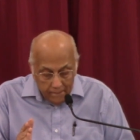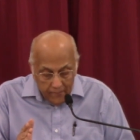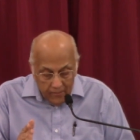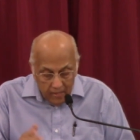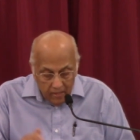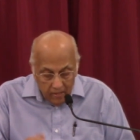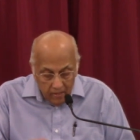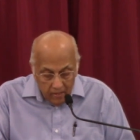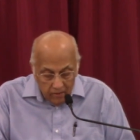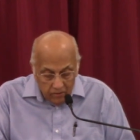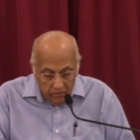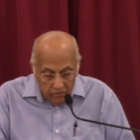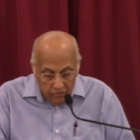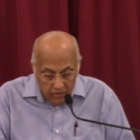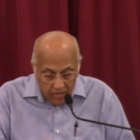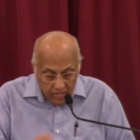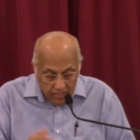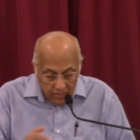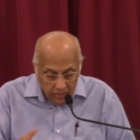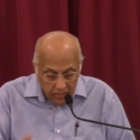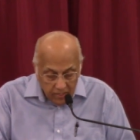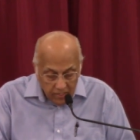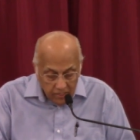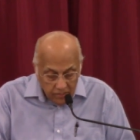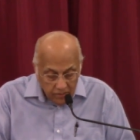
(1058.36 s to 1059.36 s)
The
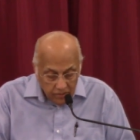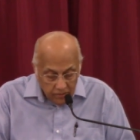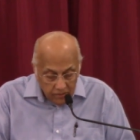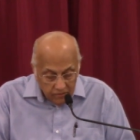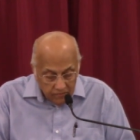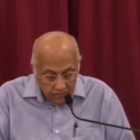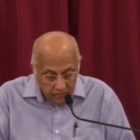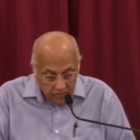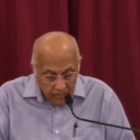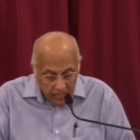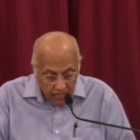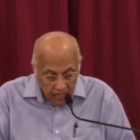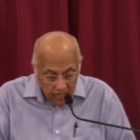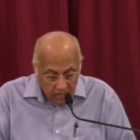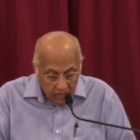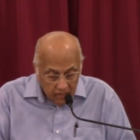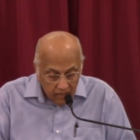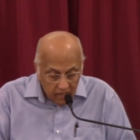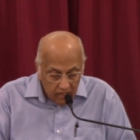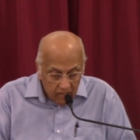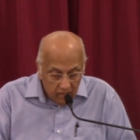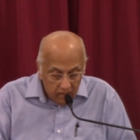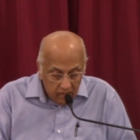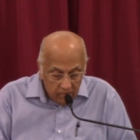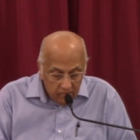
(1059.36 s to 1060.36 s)
translation of
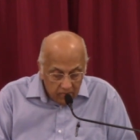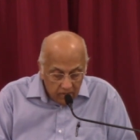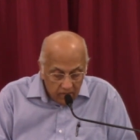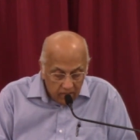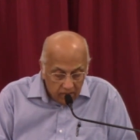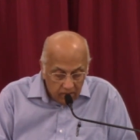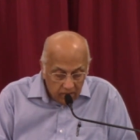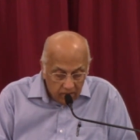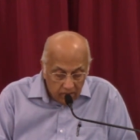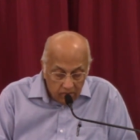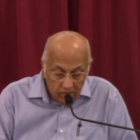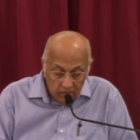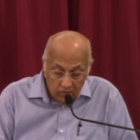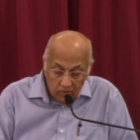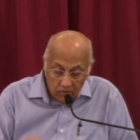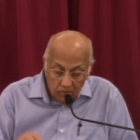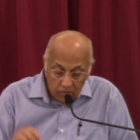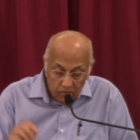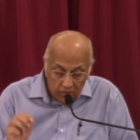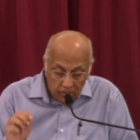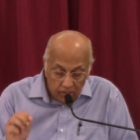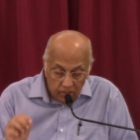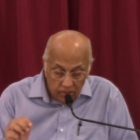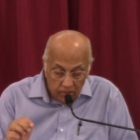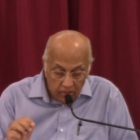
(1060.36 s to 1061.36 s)
Canaanite in the margin, the
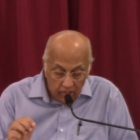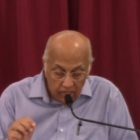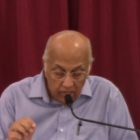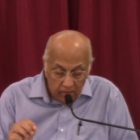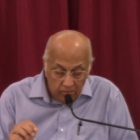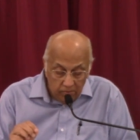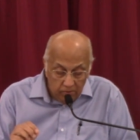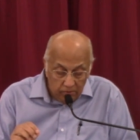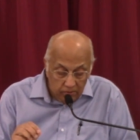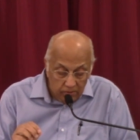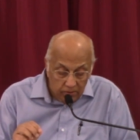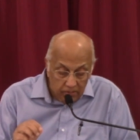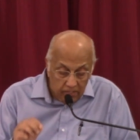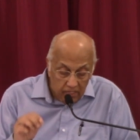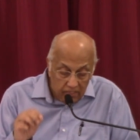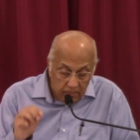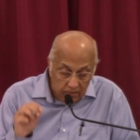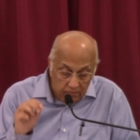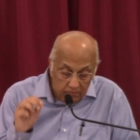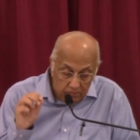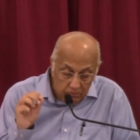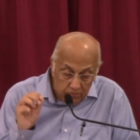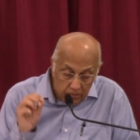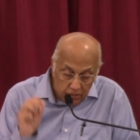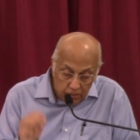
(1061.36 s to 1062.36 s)
original Hebrew, it
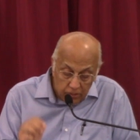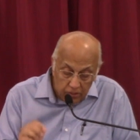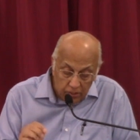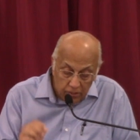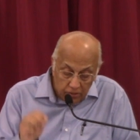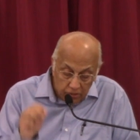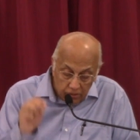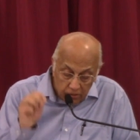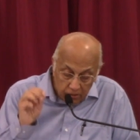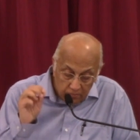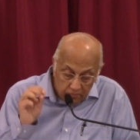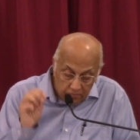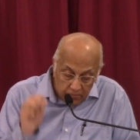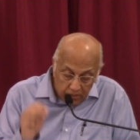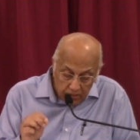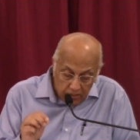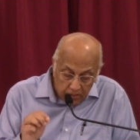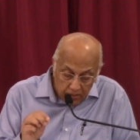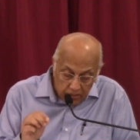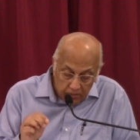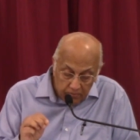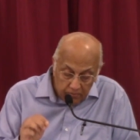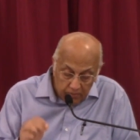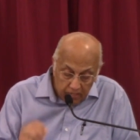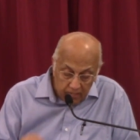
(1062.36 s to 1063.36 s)
says merchants or
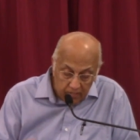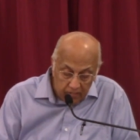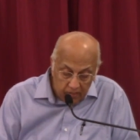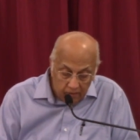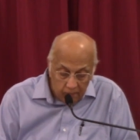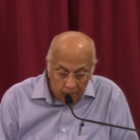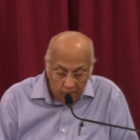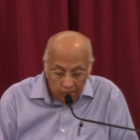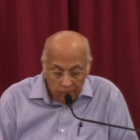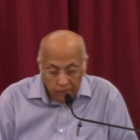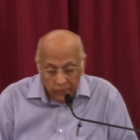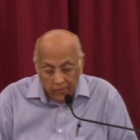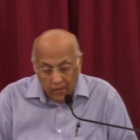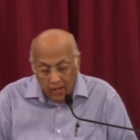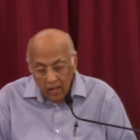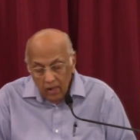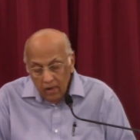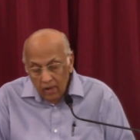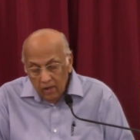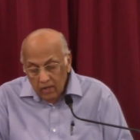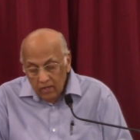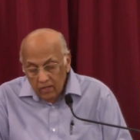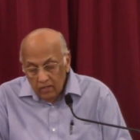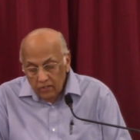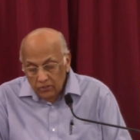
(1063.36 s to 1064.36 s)
businessmen.
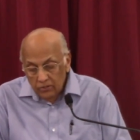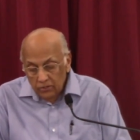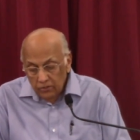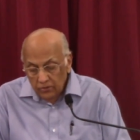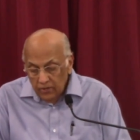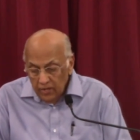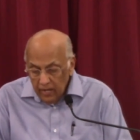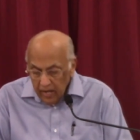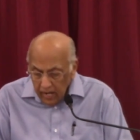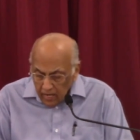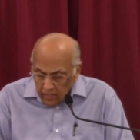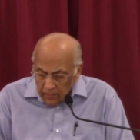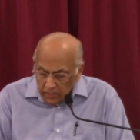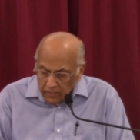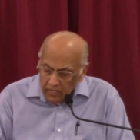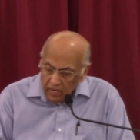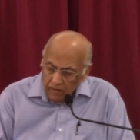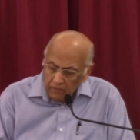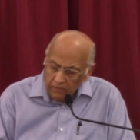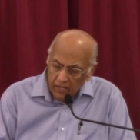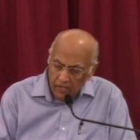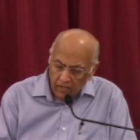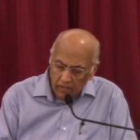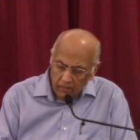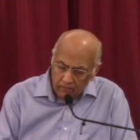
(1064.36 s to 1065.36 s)
So, day is
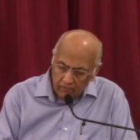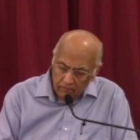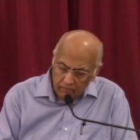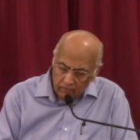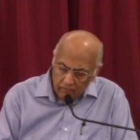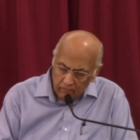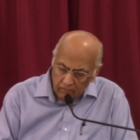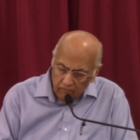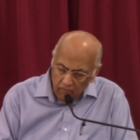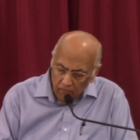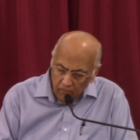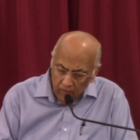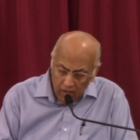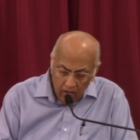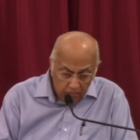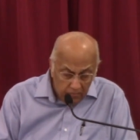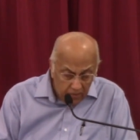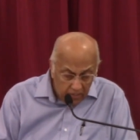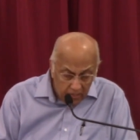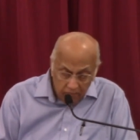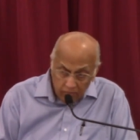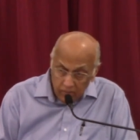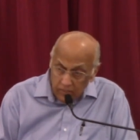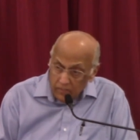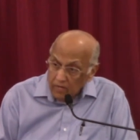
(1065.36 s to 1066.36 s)
coming. I
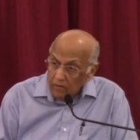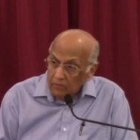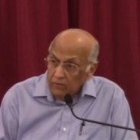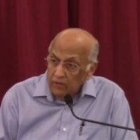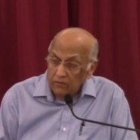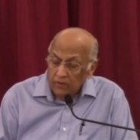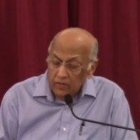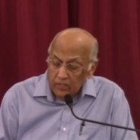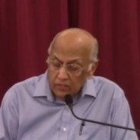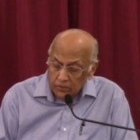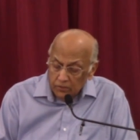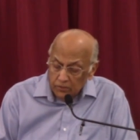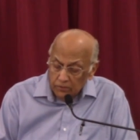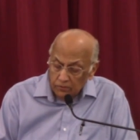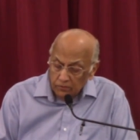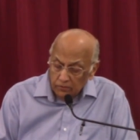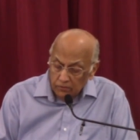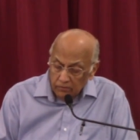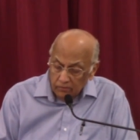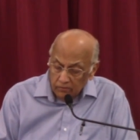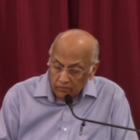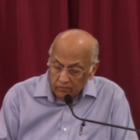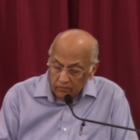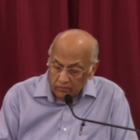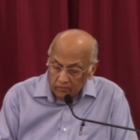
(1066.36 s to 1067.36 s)
believe it's coming very
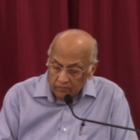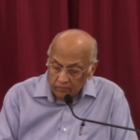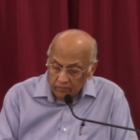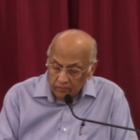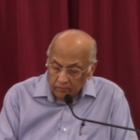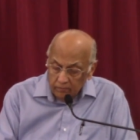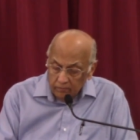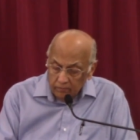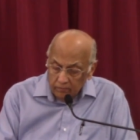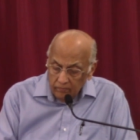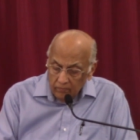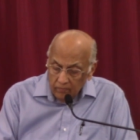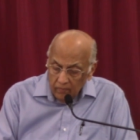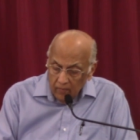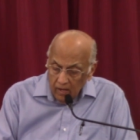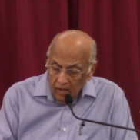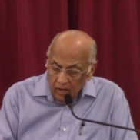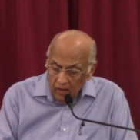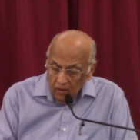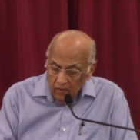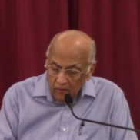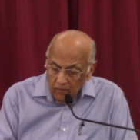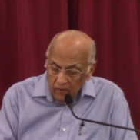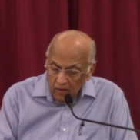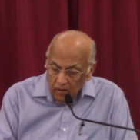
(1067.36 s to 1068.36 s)
soon
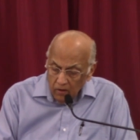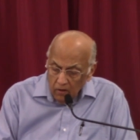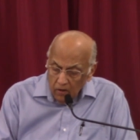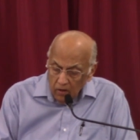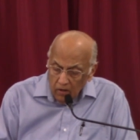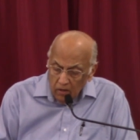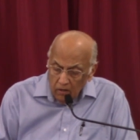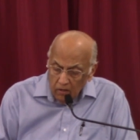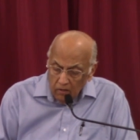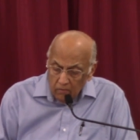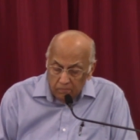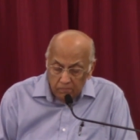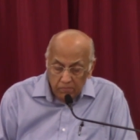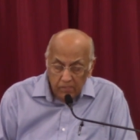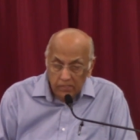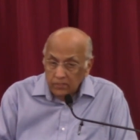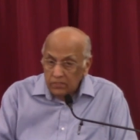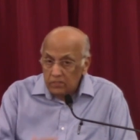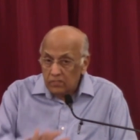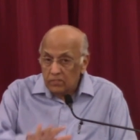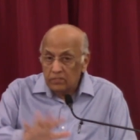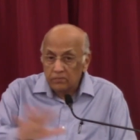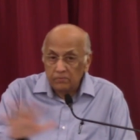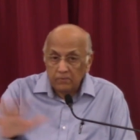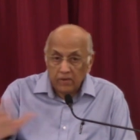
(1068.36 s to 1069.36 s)
when all
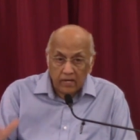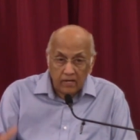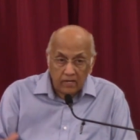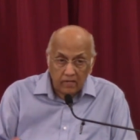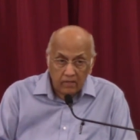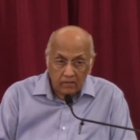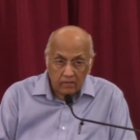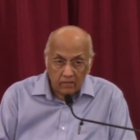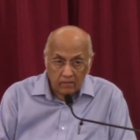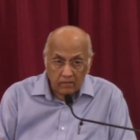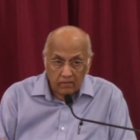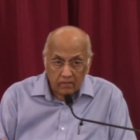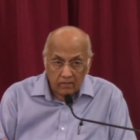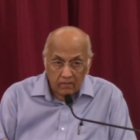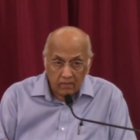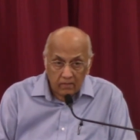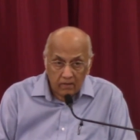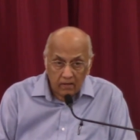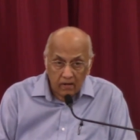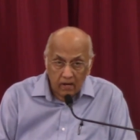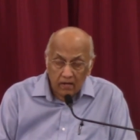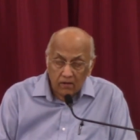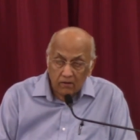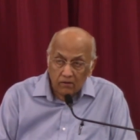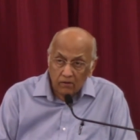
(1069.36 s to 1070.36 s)

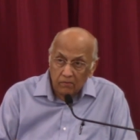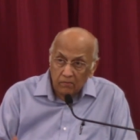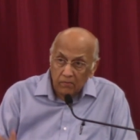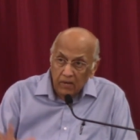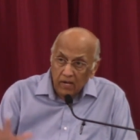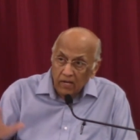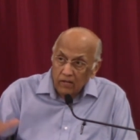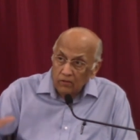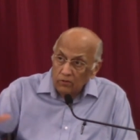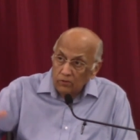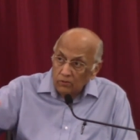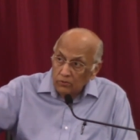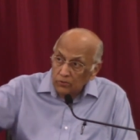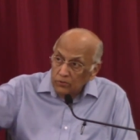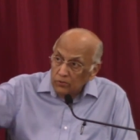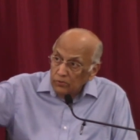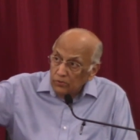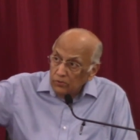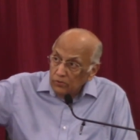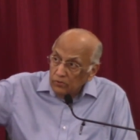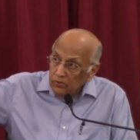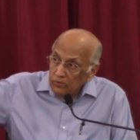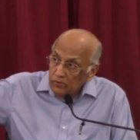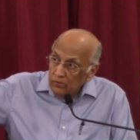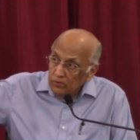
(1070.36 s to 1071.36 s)
businessmen, I don't mean those
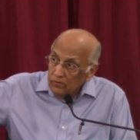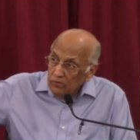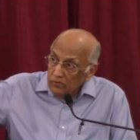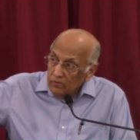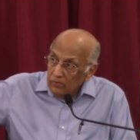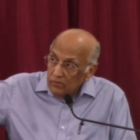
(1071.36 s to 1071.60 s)
who